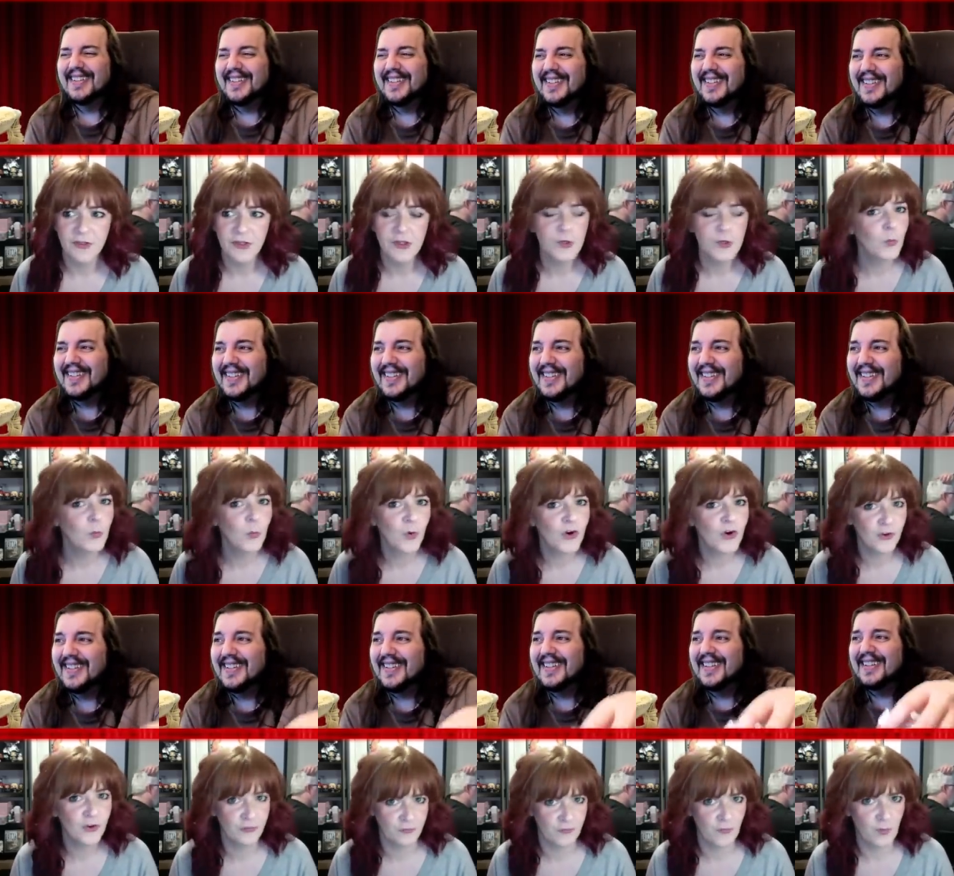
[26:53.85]
Speaker 1: you
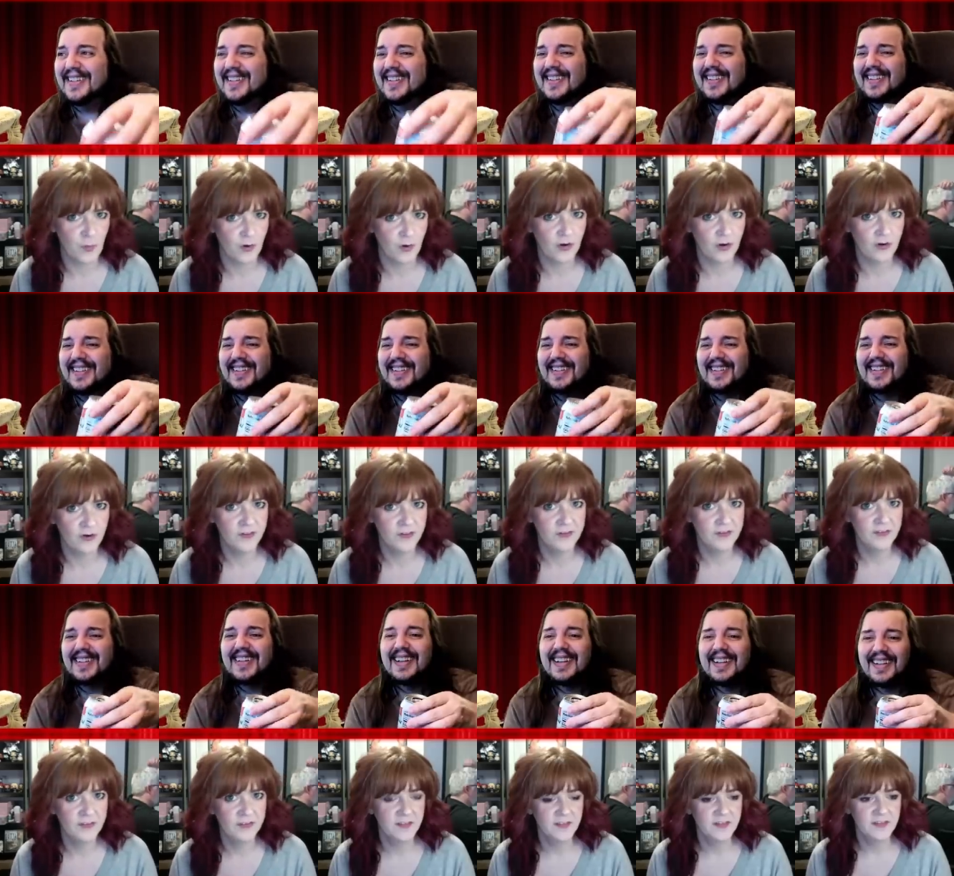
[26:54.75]
work for?
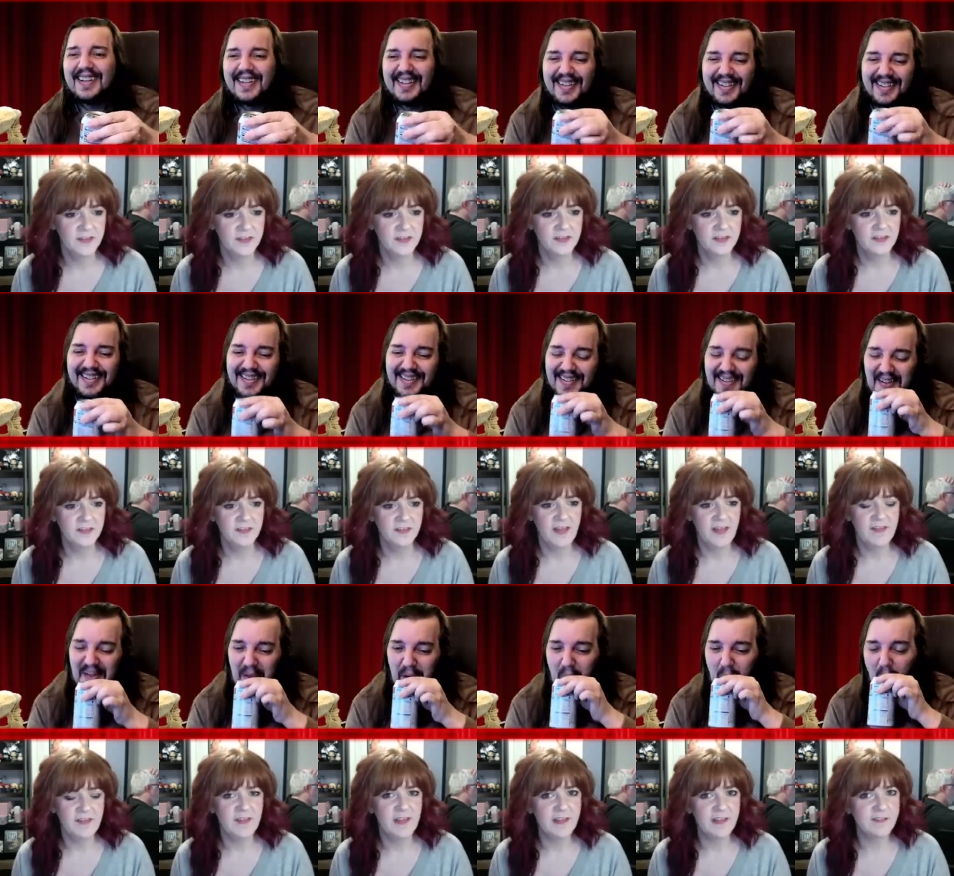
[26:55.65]
That
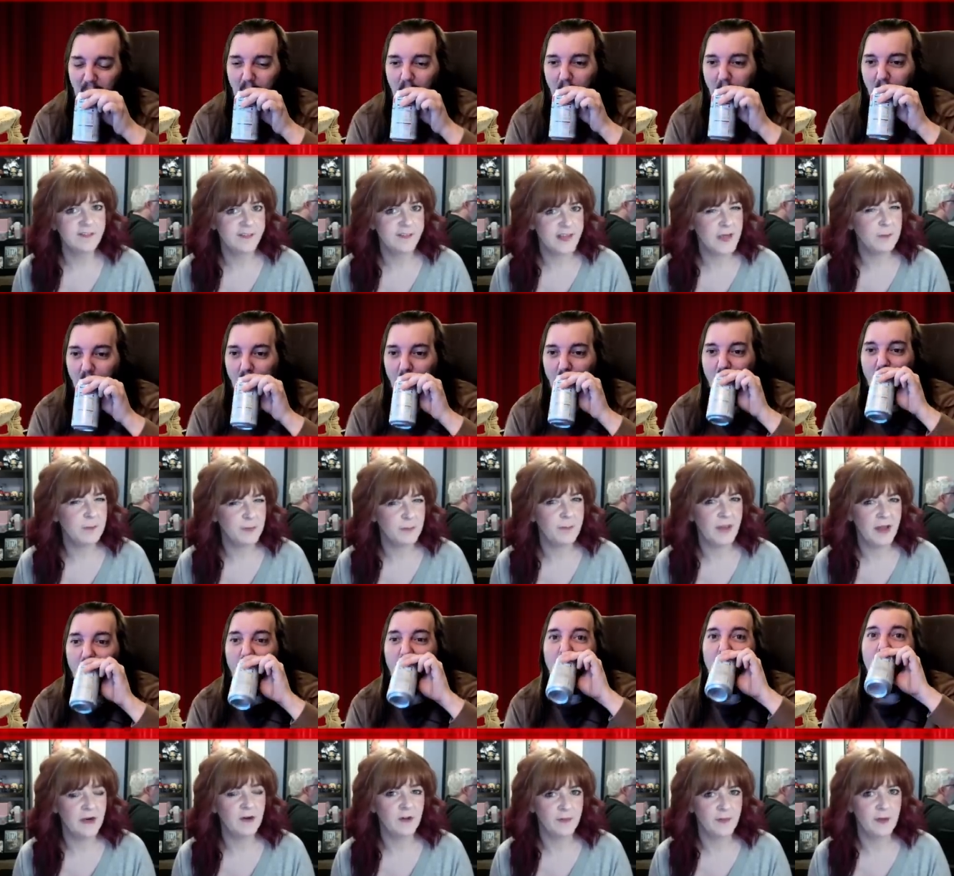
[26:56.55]
this seemed
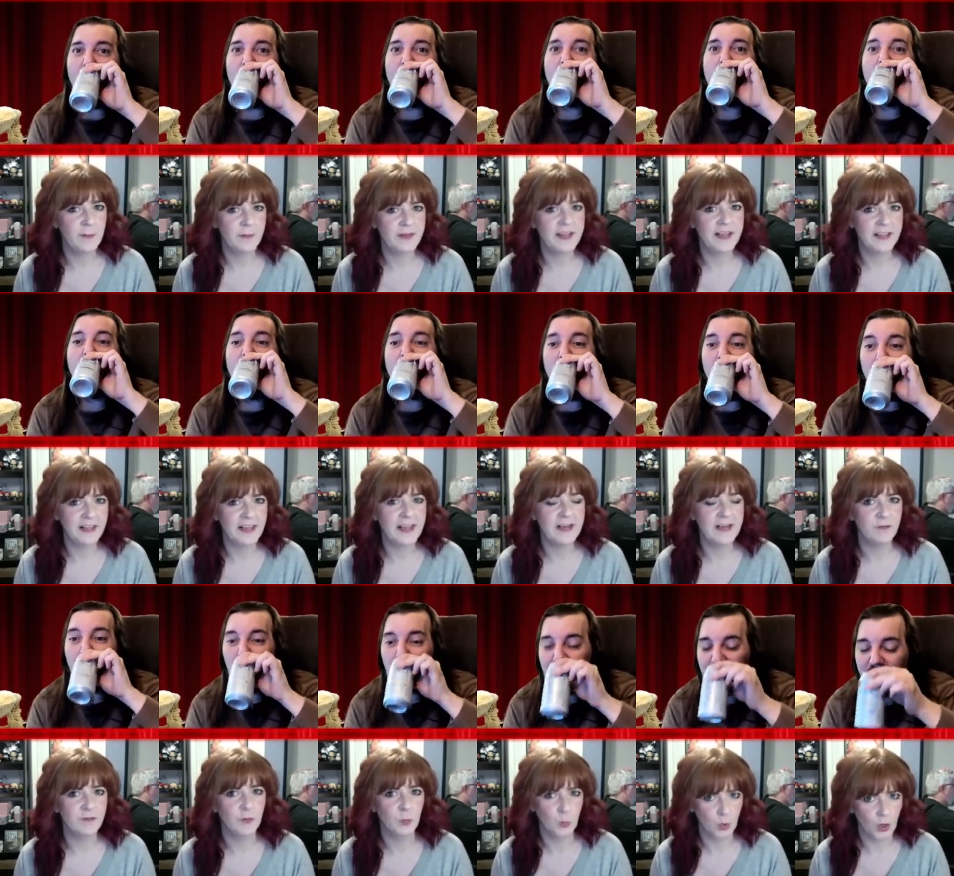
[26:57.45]
better than being late
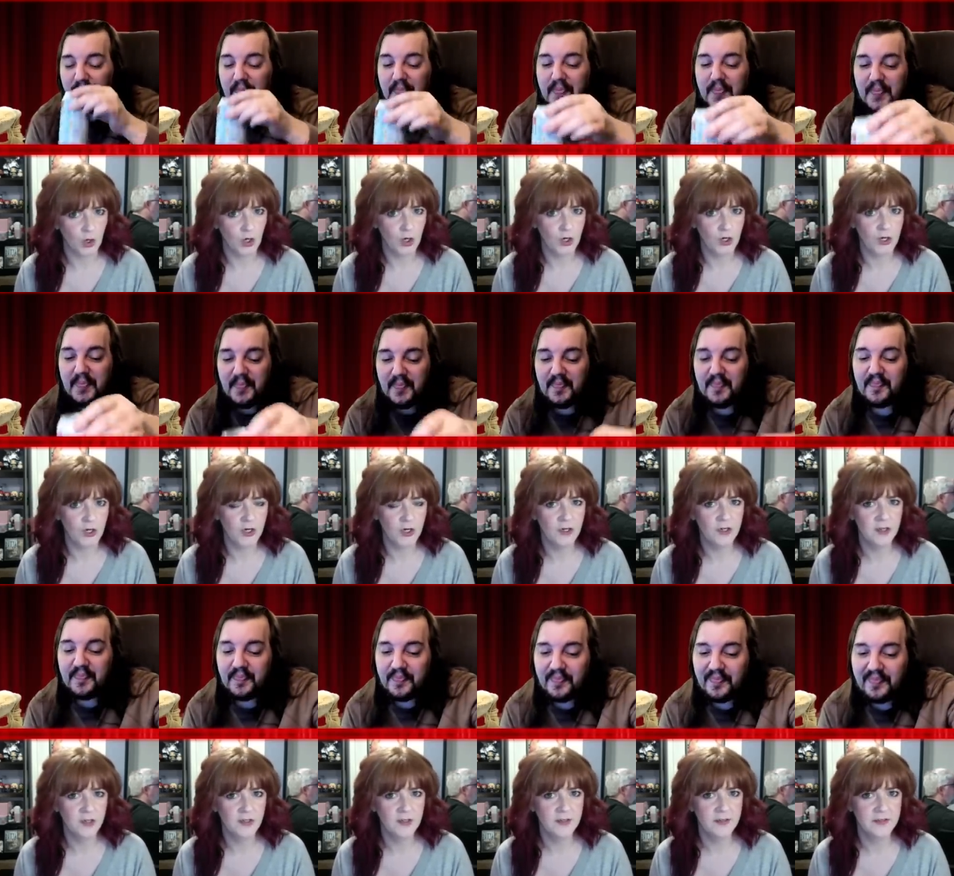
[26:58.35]
for work.
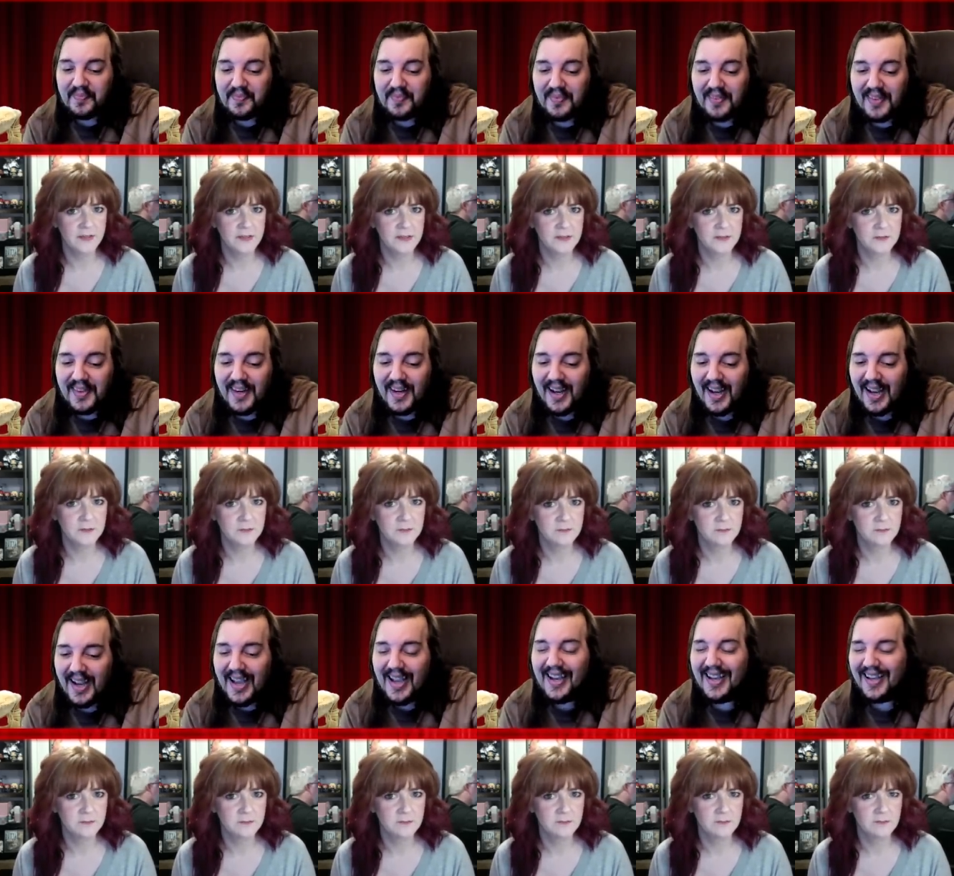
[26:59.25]

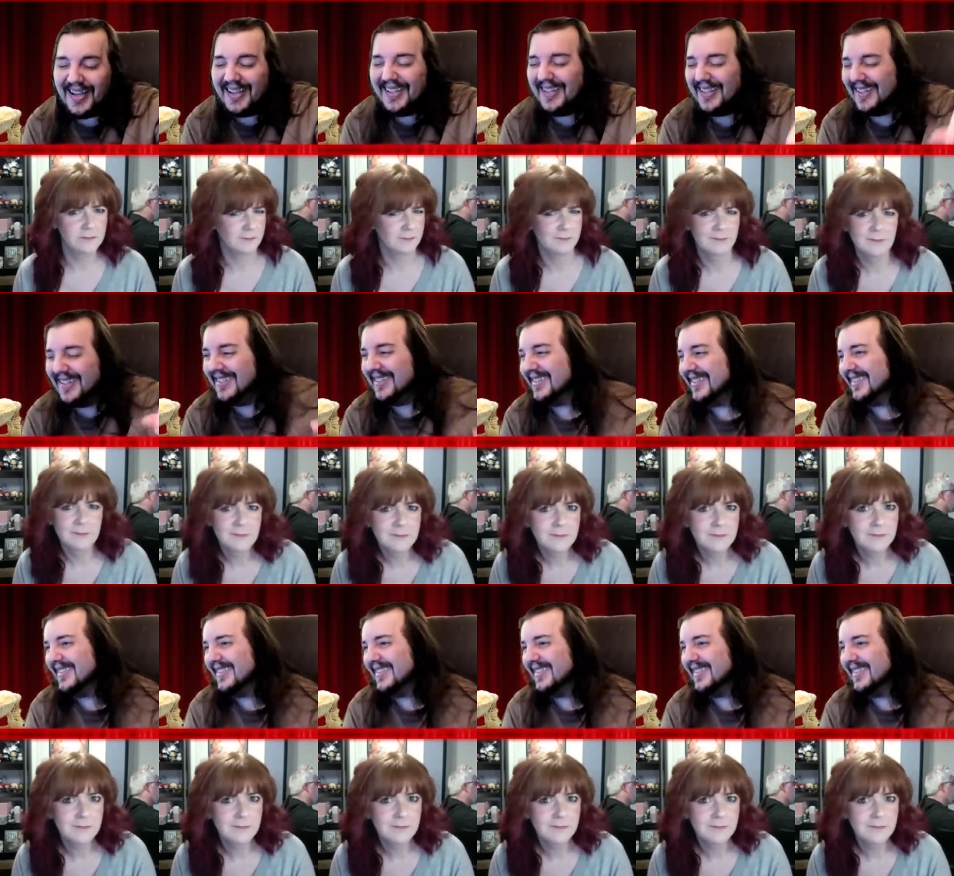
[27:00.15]
Are